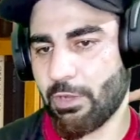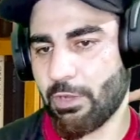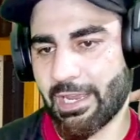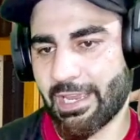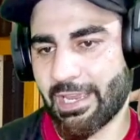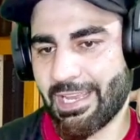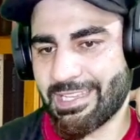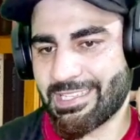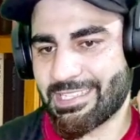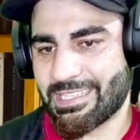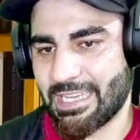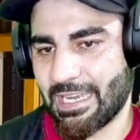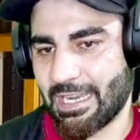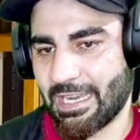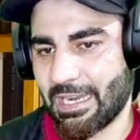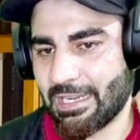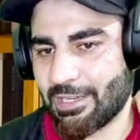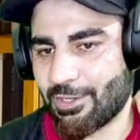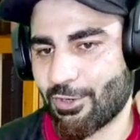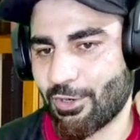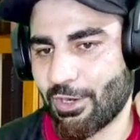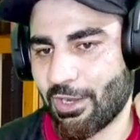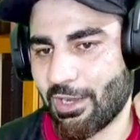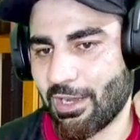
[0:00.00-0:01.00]
again
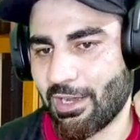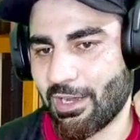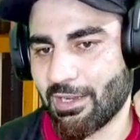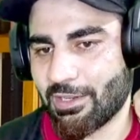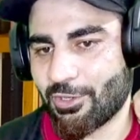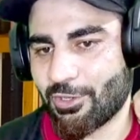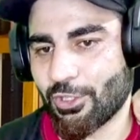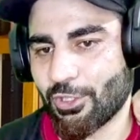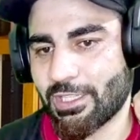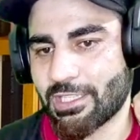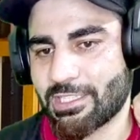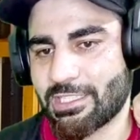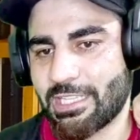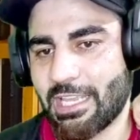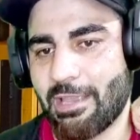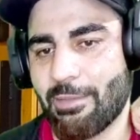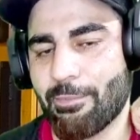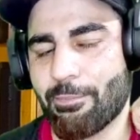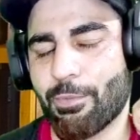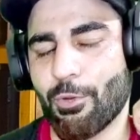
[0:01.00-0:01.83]
draw the same